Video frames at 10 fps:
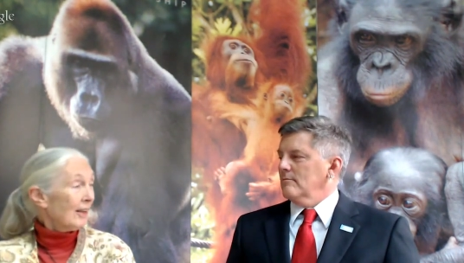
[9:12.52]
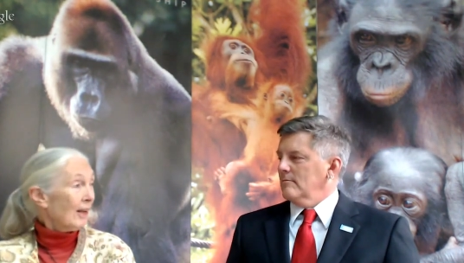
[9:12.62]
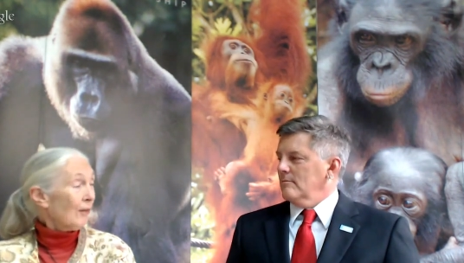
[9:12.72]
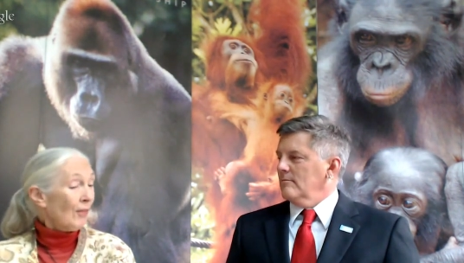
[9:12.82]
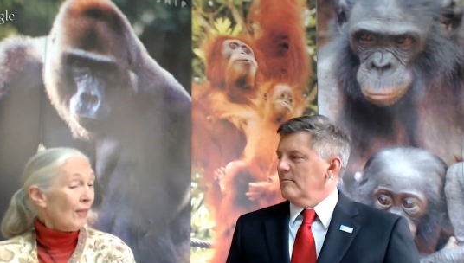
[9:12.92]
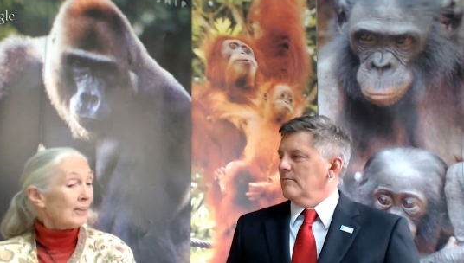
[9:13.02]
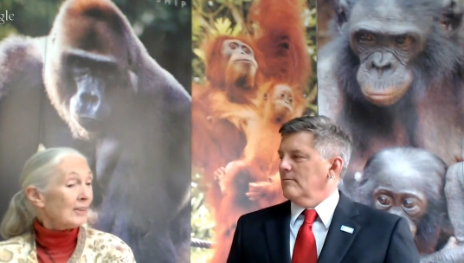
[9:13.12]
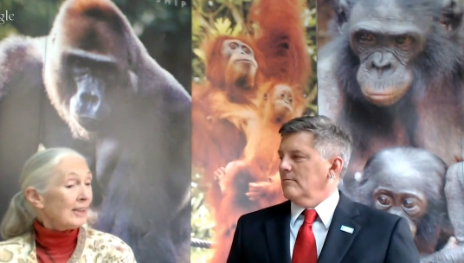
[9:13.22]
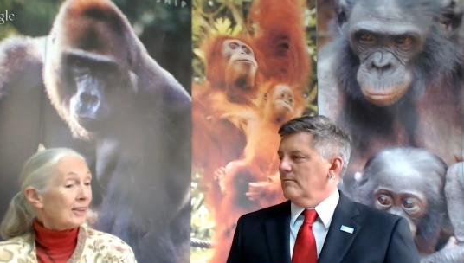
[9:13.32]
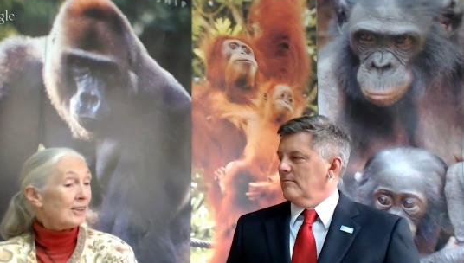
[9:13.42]
Speaker 1: And that,
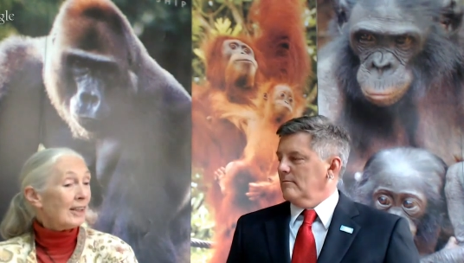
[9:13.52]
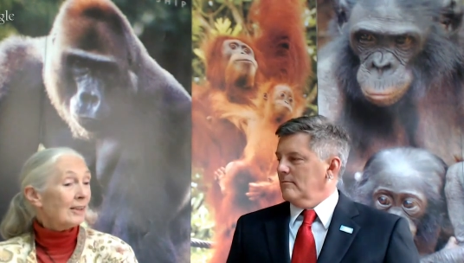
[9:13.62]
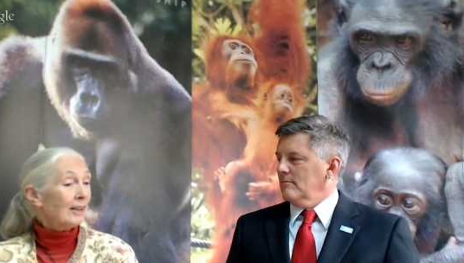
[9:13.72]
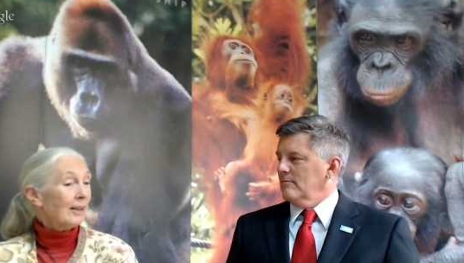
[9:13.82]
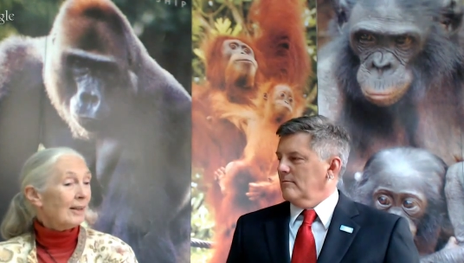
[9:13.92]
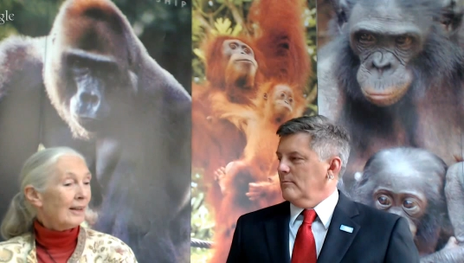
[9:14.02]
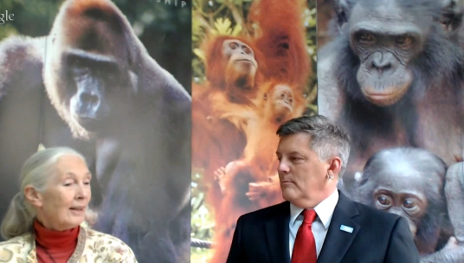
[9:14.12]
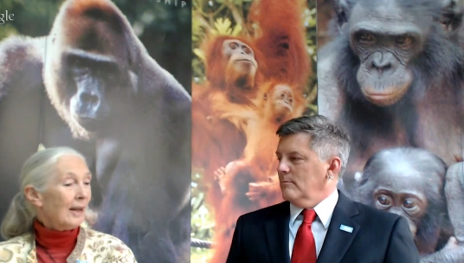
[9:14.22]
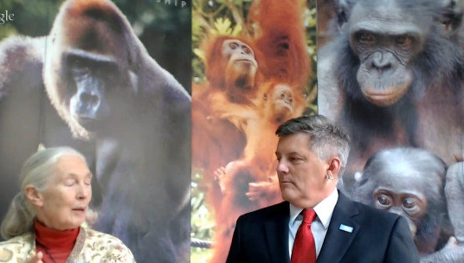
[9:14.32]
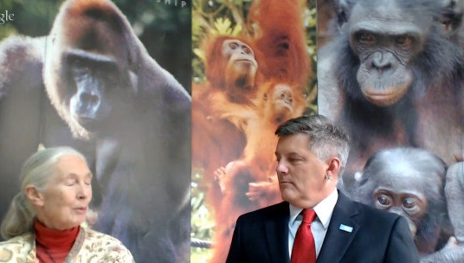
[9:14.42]
he said,
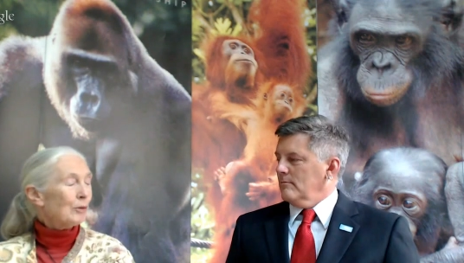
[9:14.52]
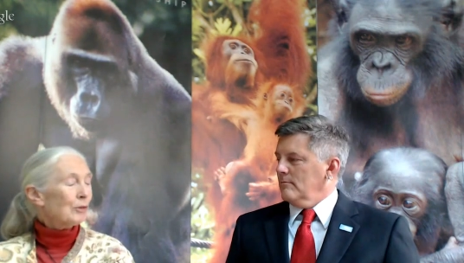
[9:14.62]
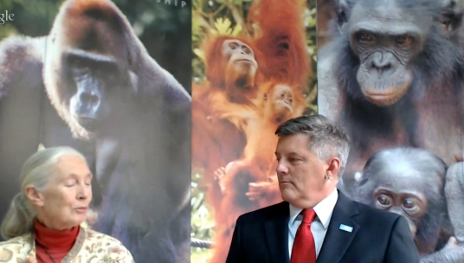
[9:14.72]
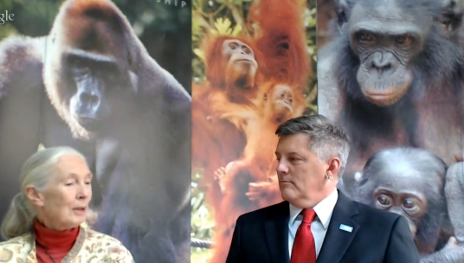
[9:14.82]
enables